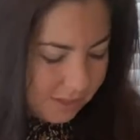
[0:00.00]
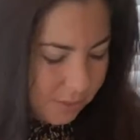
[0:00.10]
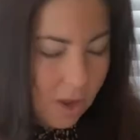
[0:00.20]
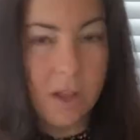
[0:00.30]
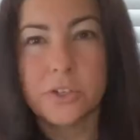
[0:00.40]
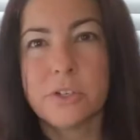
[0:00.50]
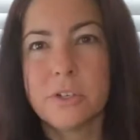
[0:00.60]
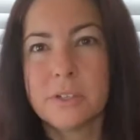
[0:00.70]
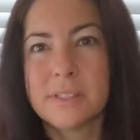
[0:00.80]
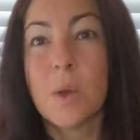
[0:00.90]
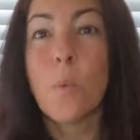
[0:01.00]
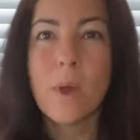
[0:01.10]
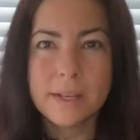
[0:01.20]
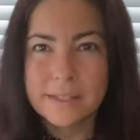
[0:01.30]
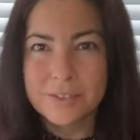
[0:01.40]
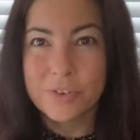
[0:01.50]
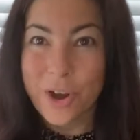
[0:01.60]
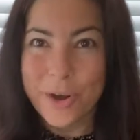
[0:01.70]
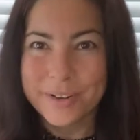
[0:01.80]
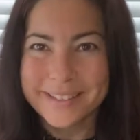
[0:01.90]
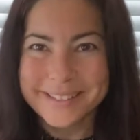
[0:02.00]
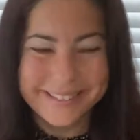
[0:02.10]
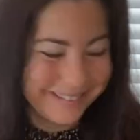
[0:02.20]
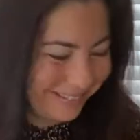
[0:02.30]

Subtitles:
So it'll alter somewhat regardless.